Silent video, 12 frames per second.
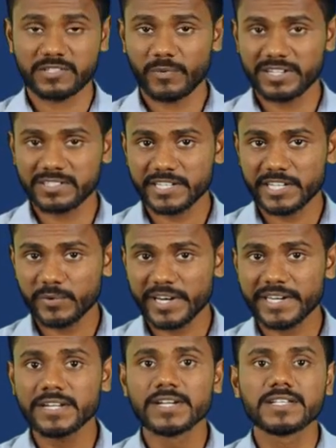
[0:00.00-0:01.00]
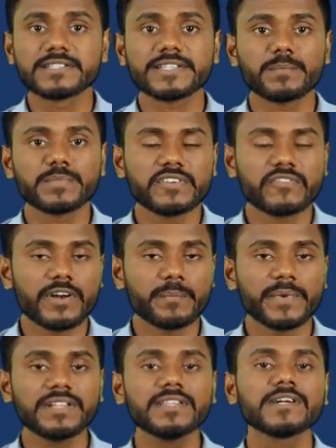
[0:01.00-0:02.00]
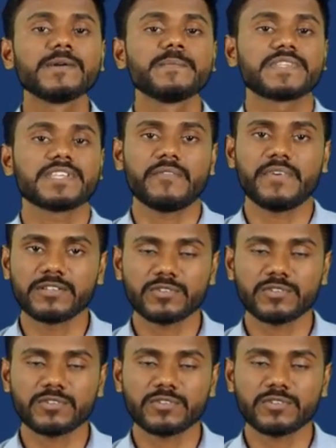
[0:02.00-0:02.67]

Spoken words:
What is the due date? Subsequent month 7.